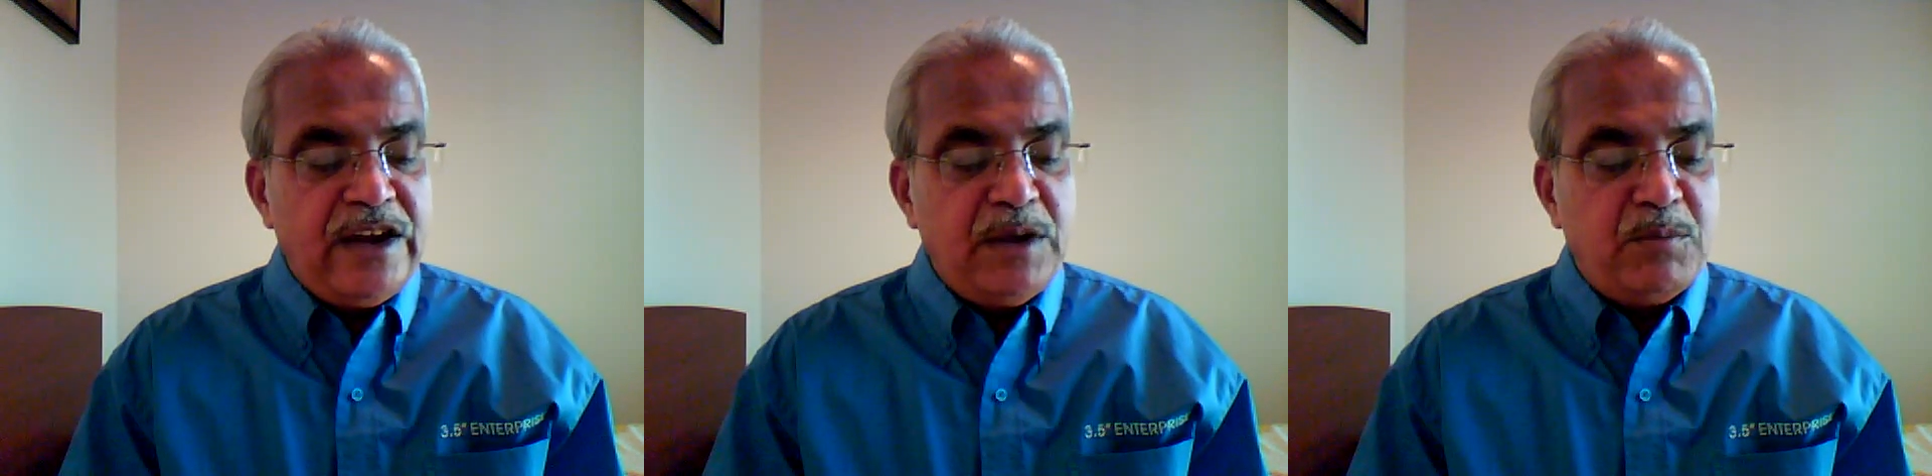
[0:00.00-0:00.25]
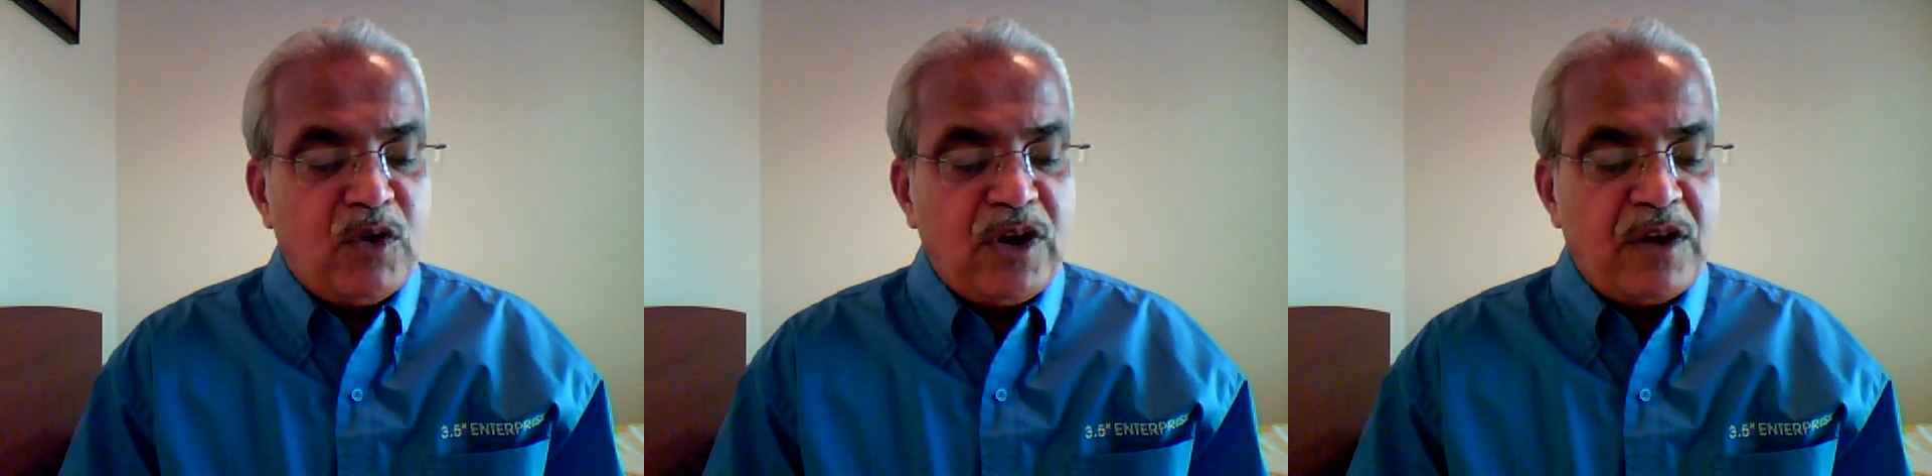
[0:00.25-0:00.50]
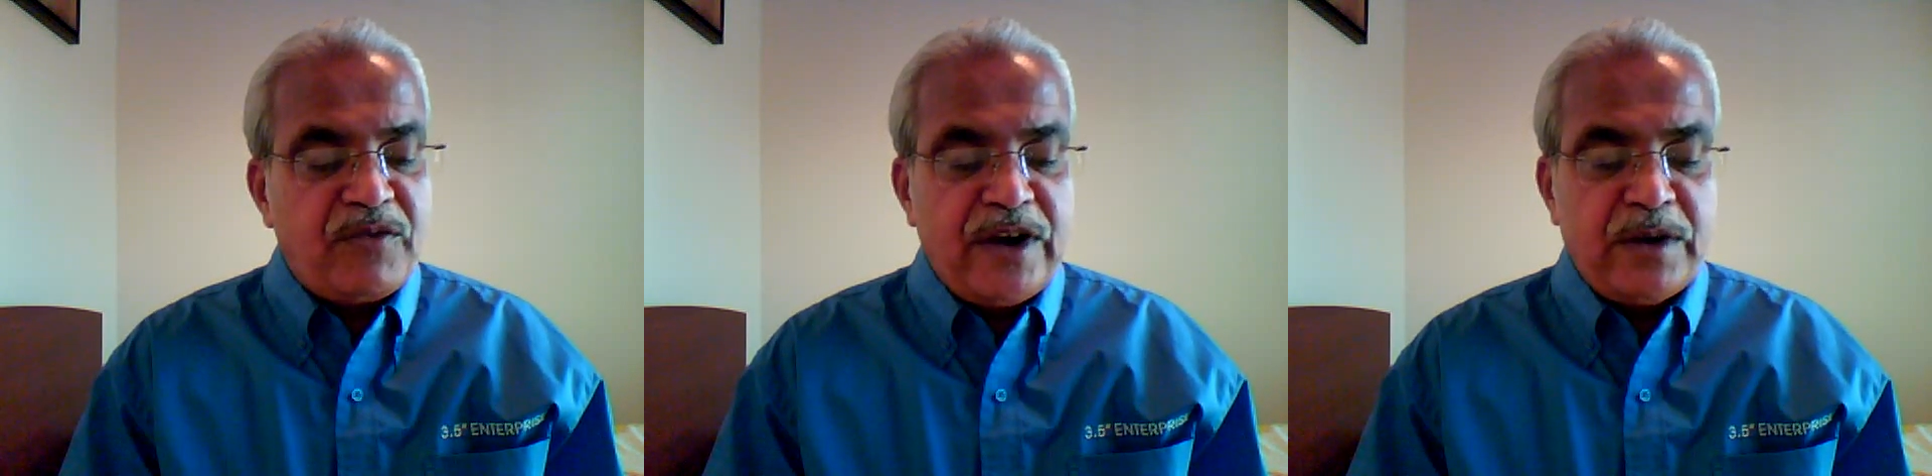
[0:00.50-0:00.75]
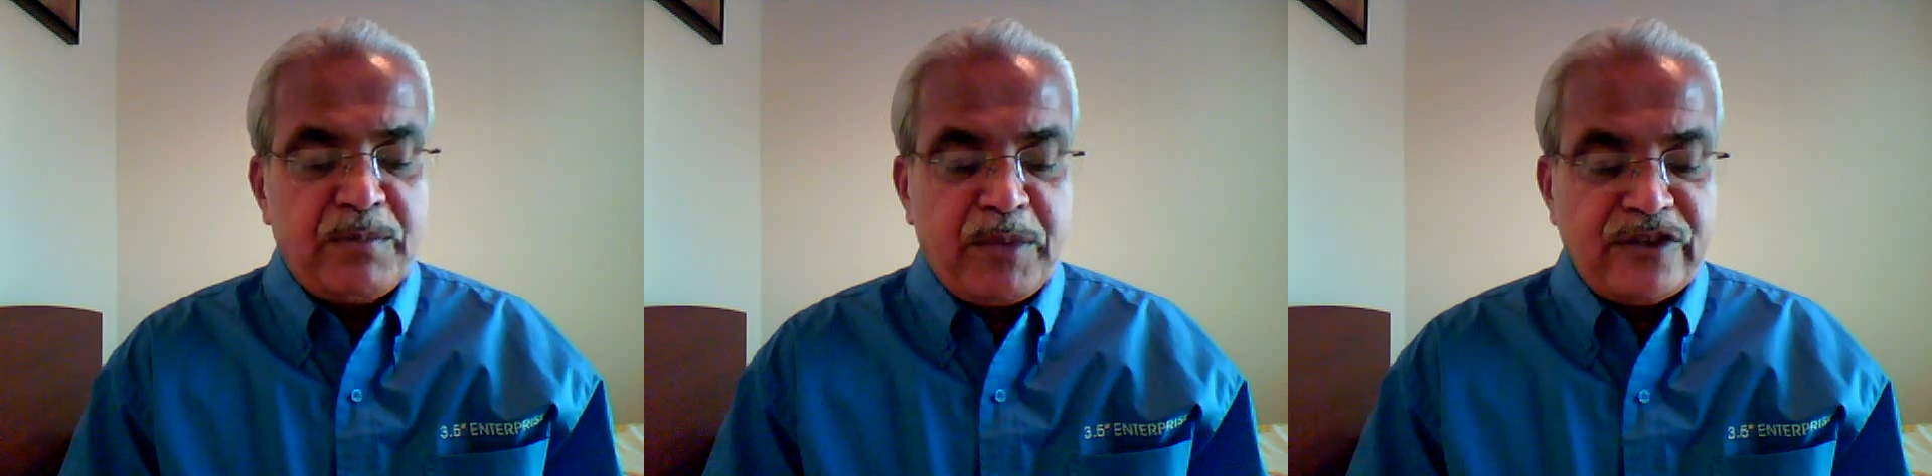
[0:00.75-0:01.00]
any bona
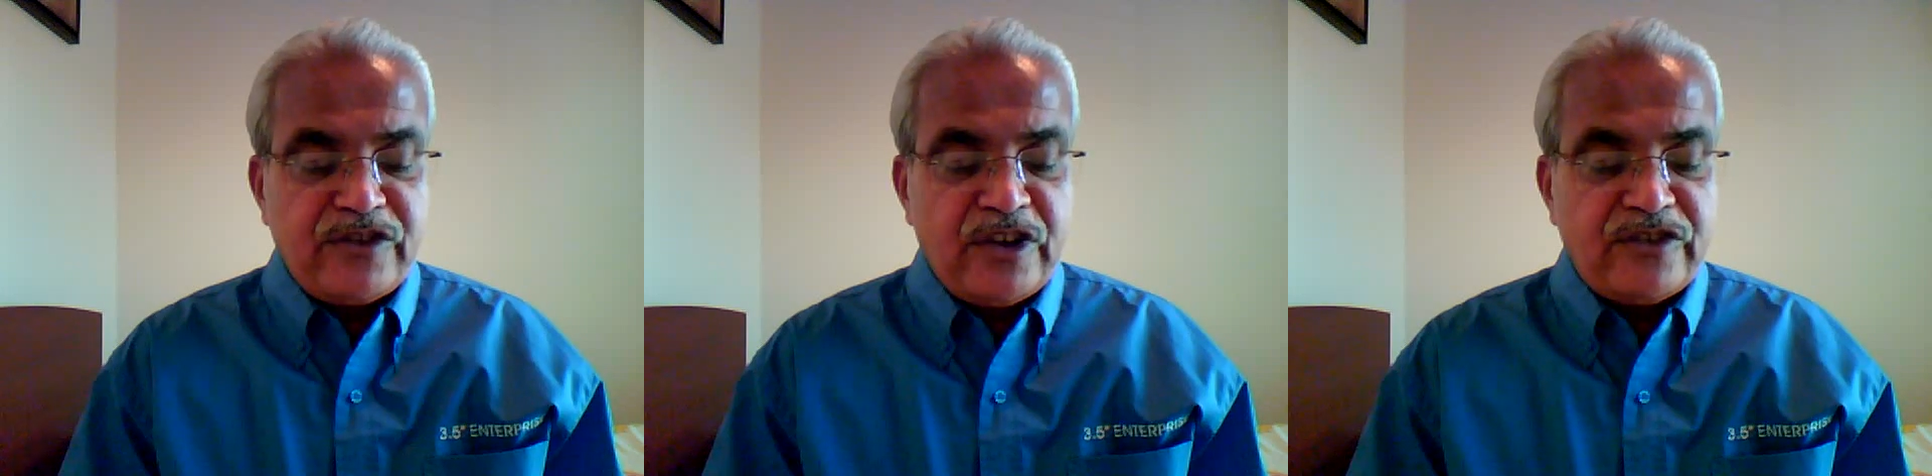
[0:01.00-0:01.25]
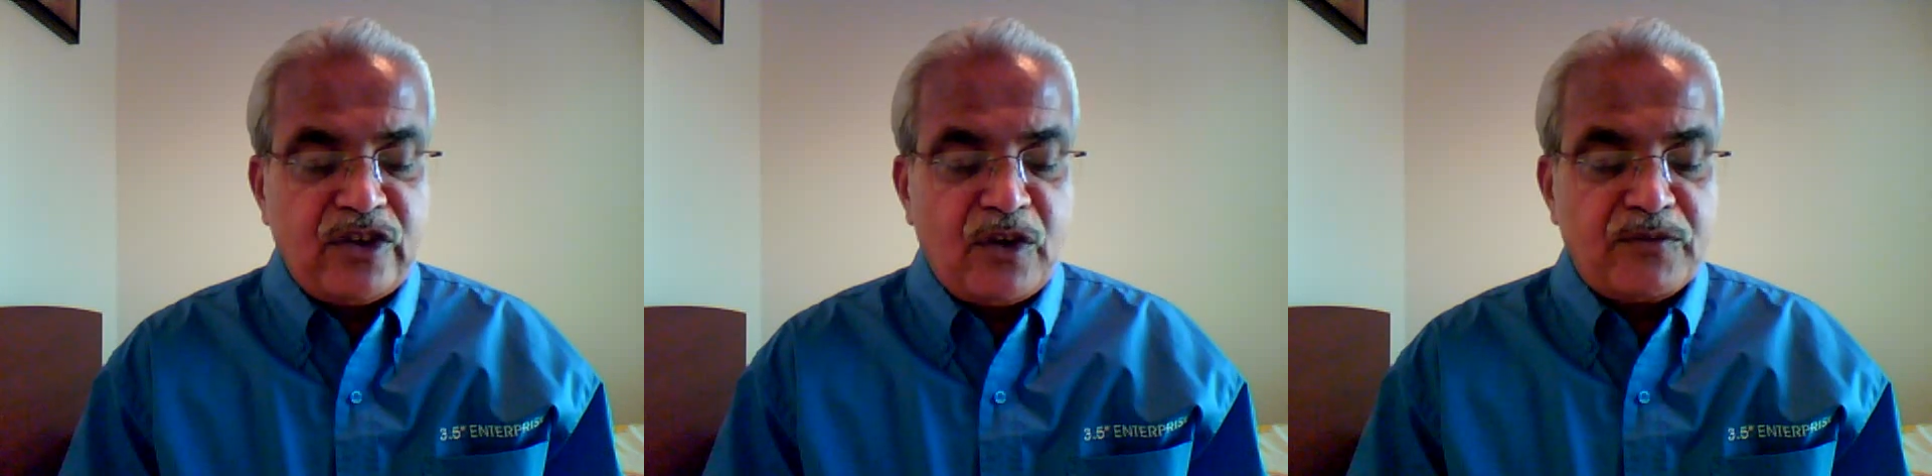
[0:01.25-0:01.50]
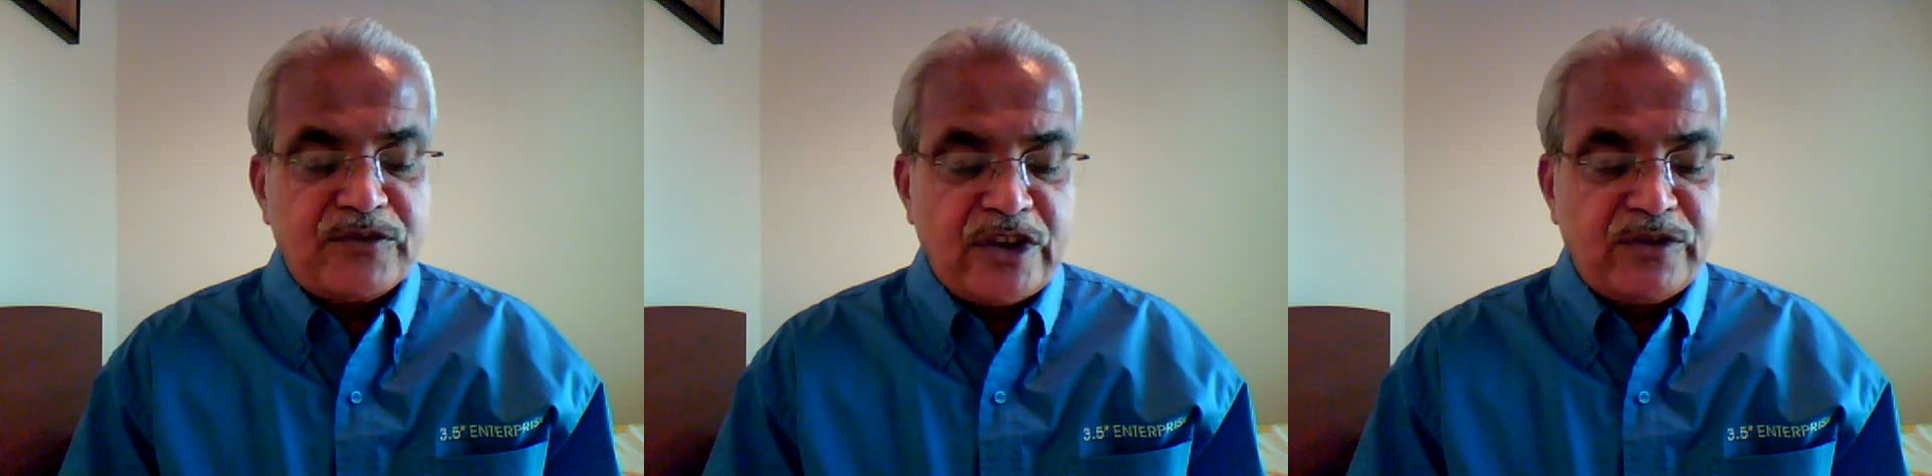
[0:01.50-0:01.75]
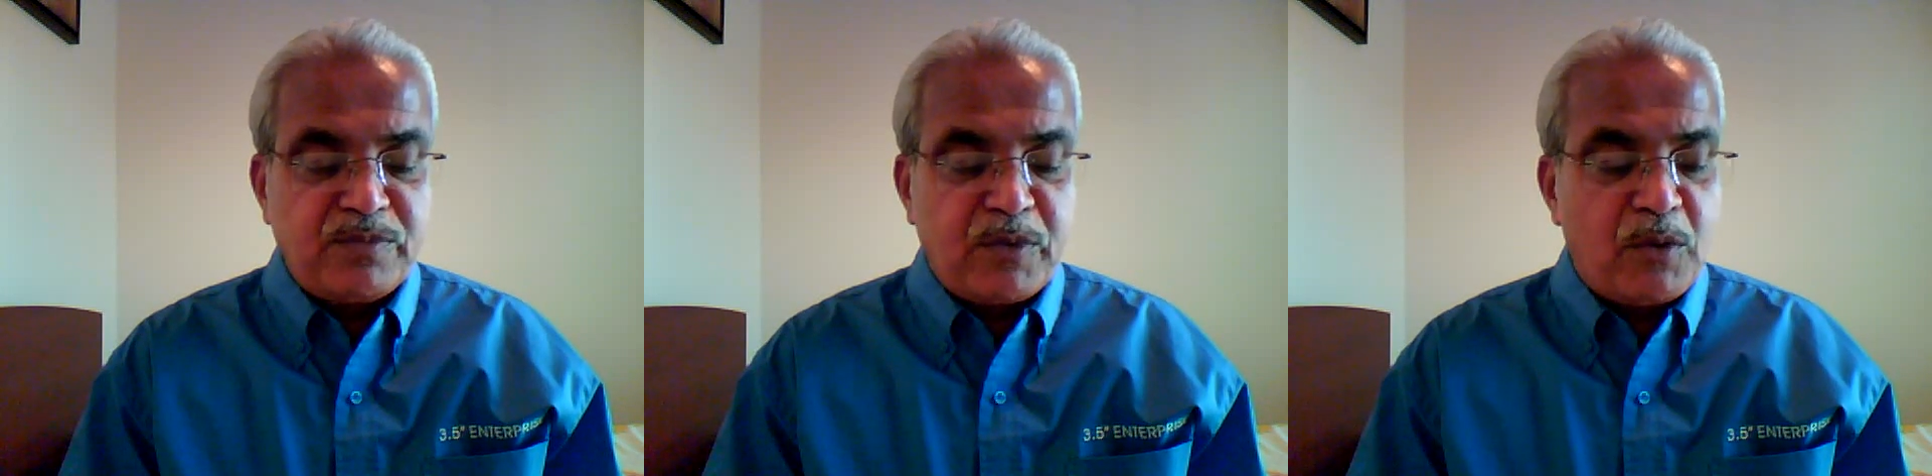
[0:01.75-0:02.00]
fide purchaser of
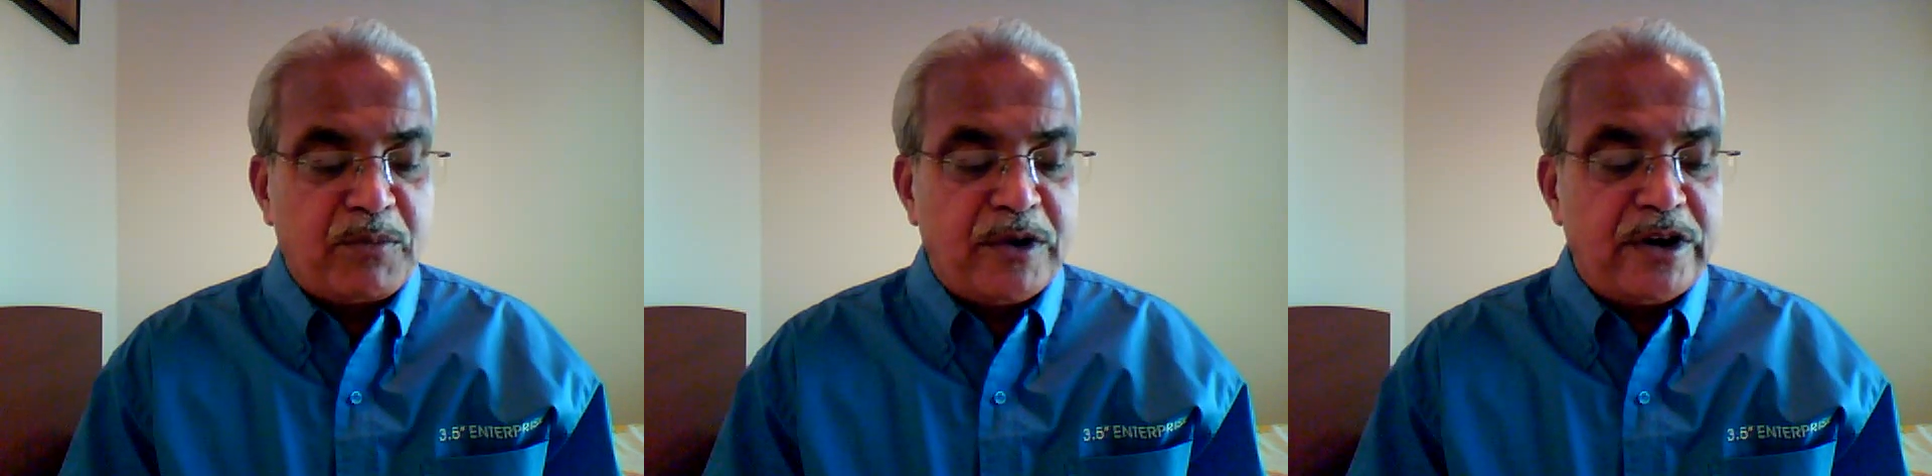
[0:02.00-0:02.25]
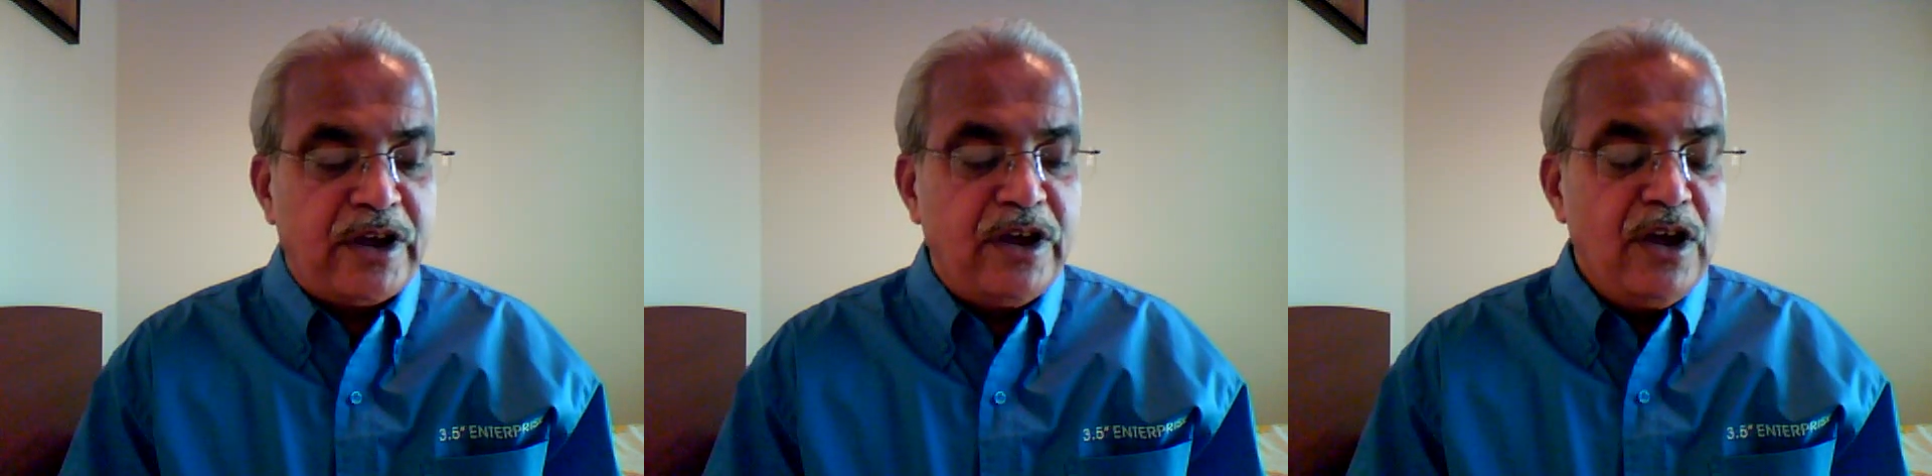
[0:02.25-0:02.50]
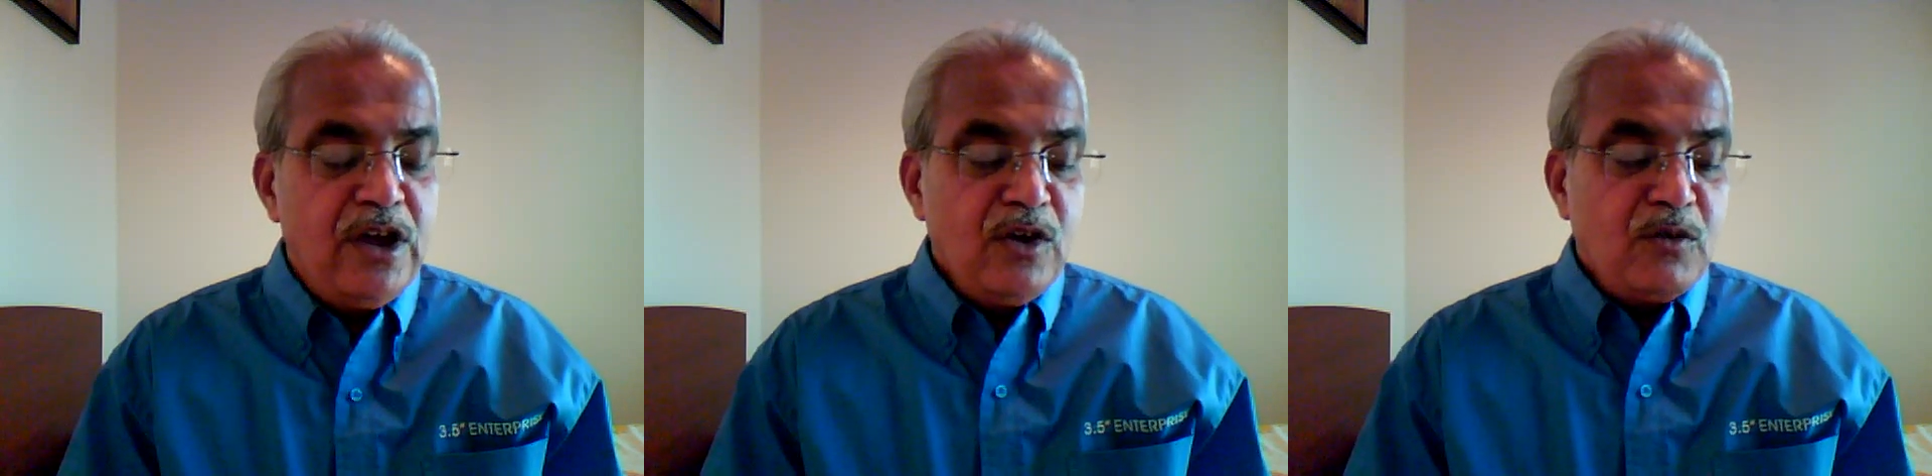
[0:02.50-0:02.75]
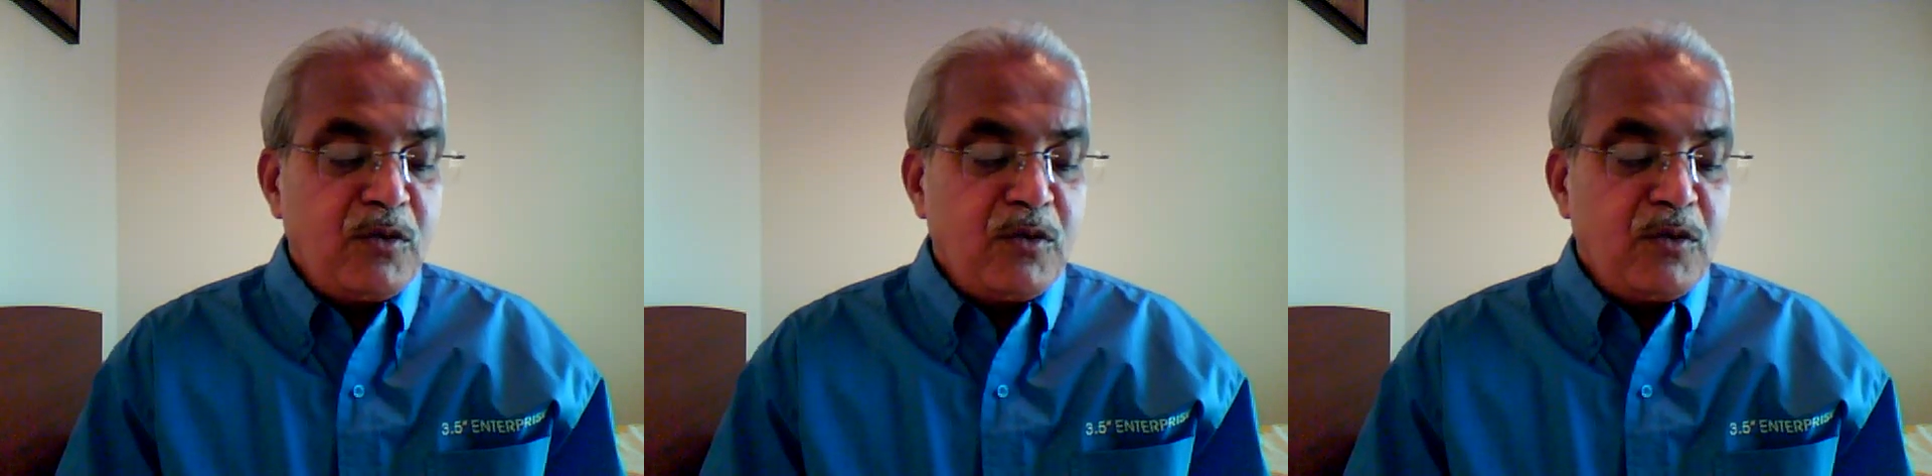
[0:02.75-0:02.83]
such property